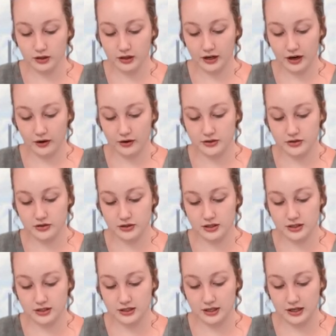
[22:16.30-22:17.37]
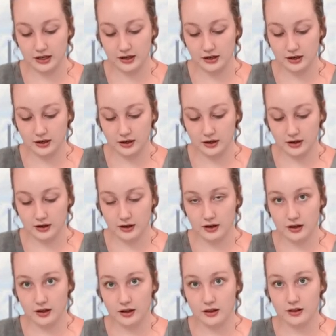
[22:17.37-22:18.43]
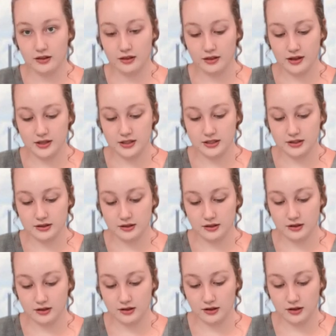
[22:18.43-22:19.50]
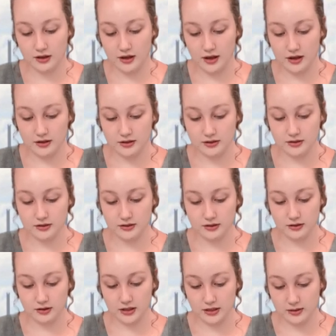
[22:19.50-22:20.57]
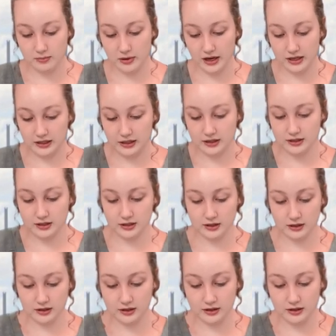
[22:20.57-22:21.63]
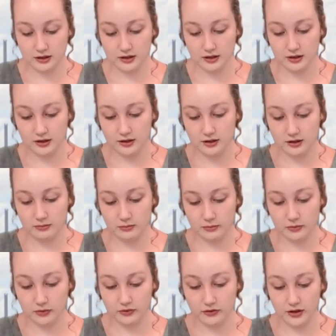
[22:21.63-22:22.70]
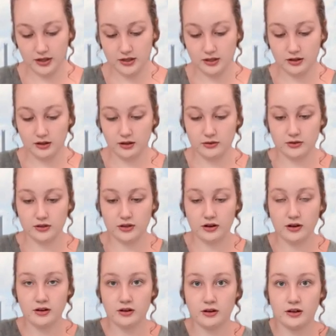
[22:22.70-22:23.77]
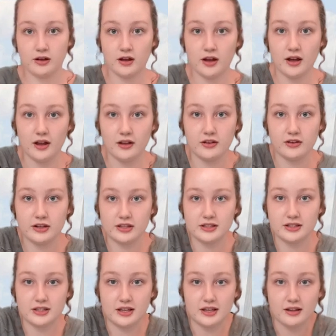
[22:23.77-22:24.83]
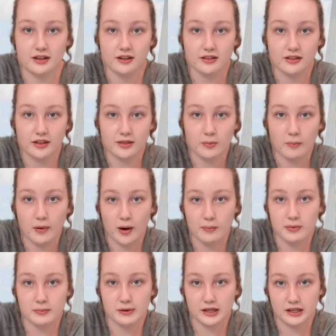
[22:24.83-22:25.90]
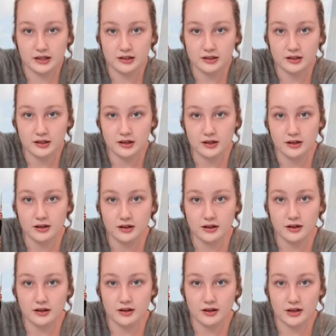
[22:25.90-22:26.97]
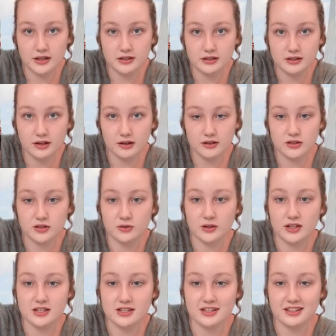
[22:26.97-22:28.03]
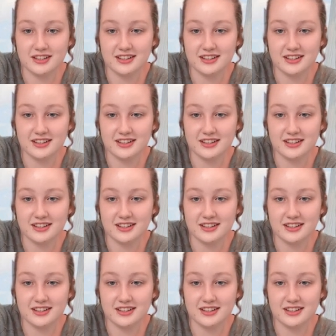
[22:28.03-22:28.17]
Now, as you can see, it's a magnet. Move it closer. You can see that the bobby pin is stuck to it.